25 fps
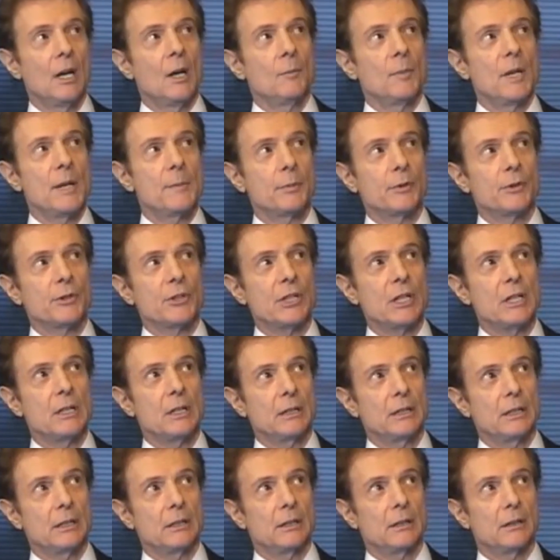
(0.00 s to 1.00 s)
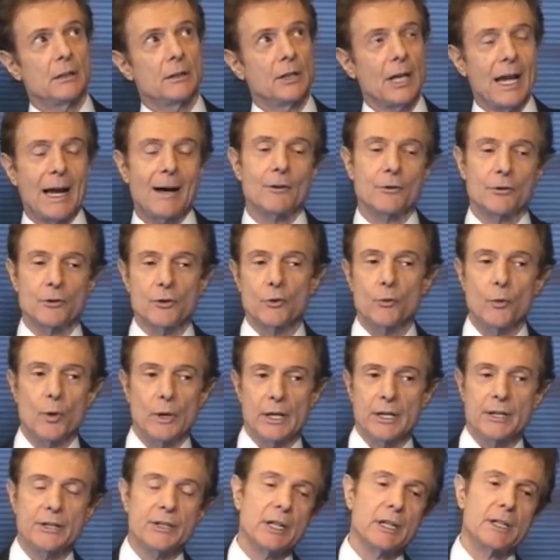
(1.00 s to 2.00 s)
people see that the
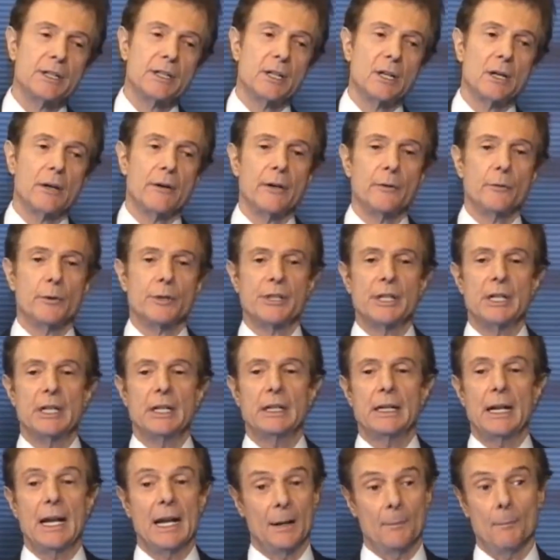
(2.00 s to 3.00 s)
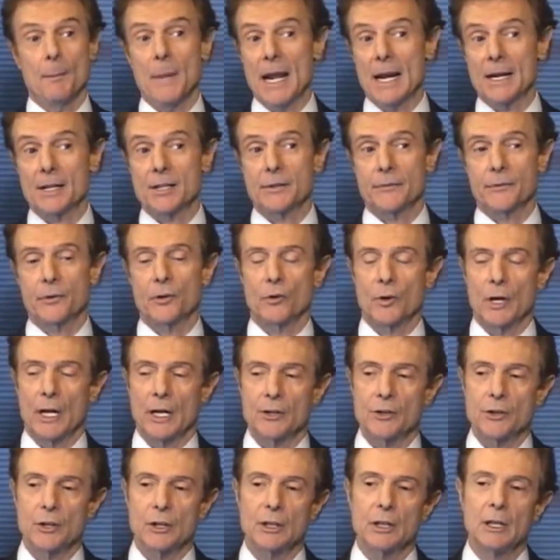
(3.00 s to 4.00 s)
1026 area was hit, had a massive
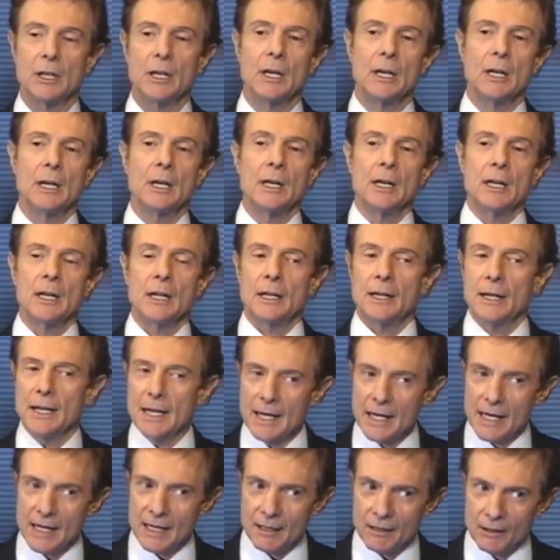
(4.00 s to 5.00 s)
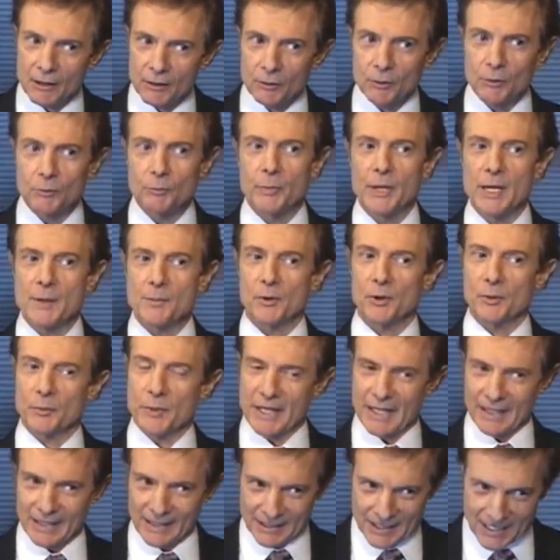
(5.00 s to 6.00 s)
correction, now people are
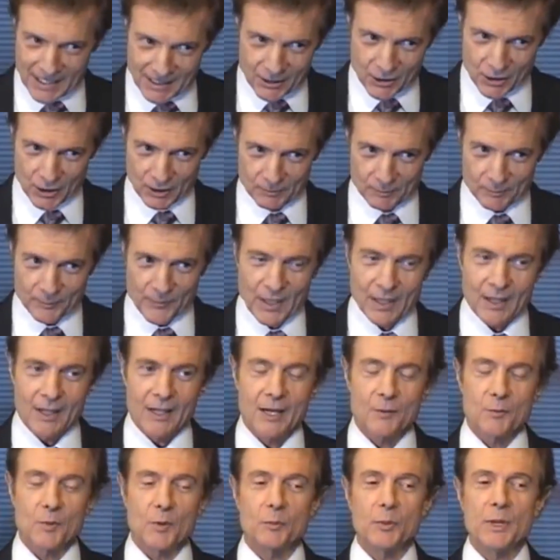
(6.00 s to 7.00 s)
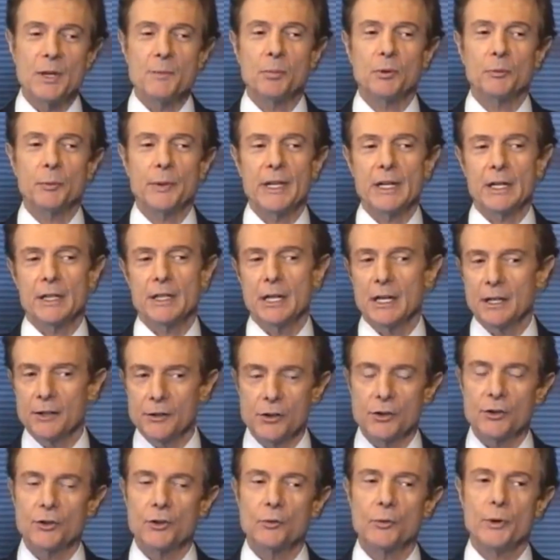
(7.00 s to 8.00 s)
paying attention. And when people pay
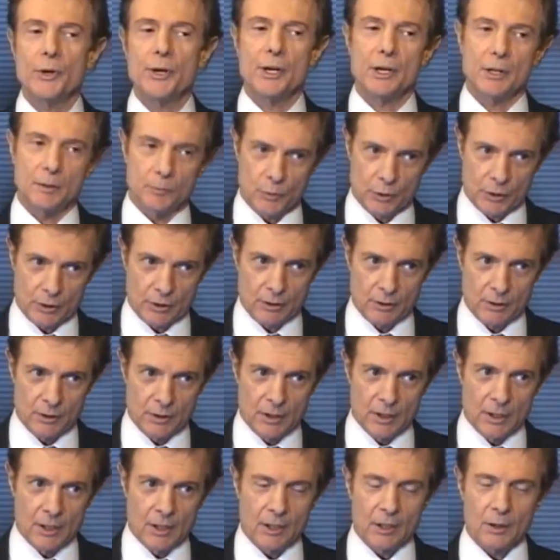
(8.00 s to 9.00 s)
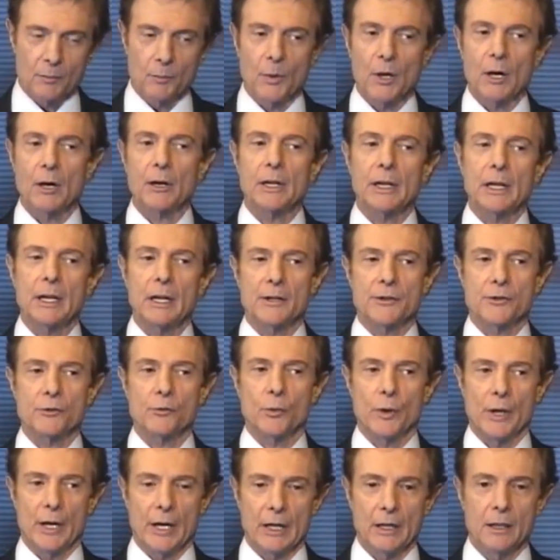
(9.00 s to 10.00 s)
attention to a number, the market has a
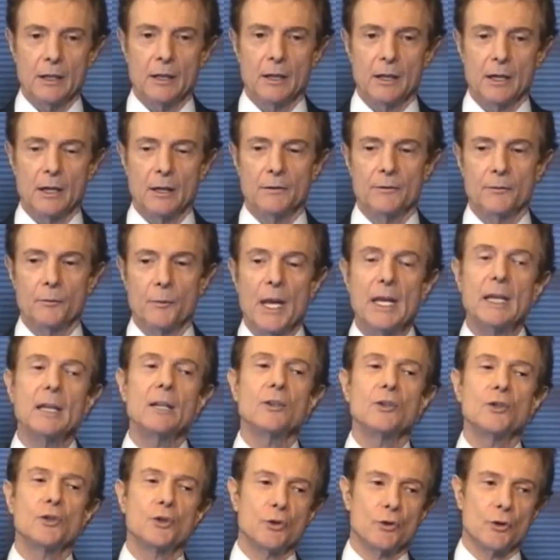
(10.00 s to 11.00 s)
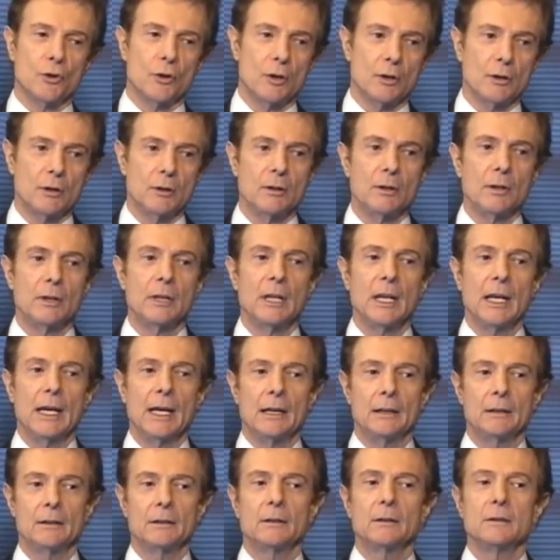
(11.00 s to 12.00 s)
way of making sure
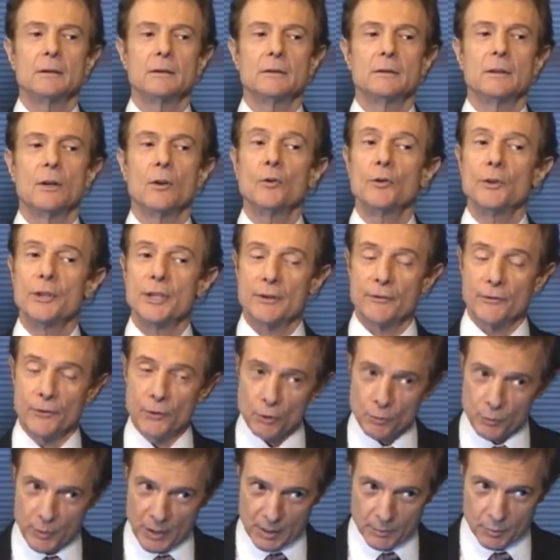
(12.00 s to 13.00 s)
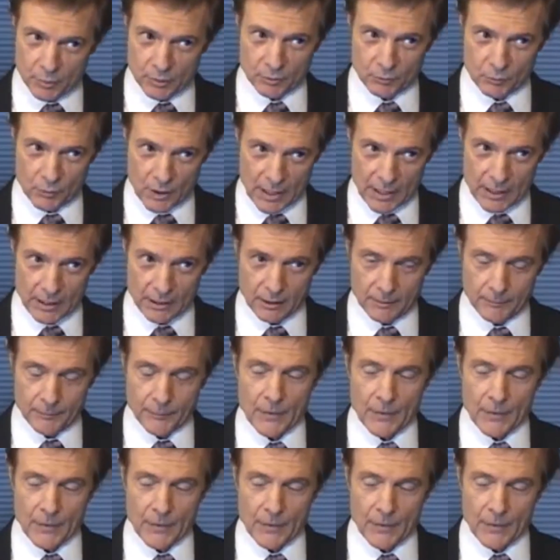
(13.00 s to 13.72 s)
that only a few people are right.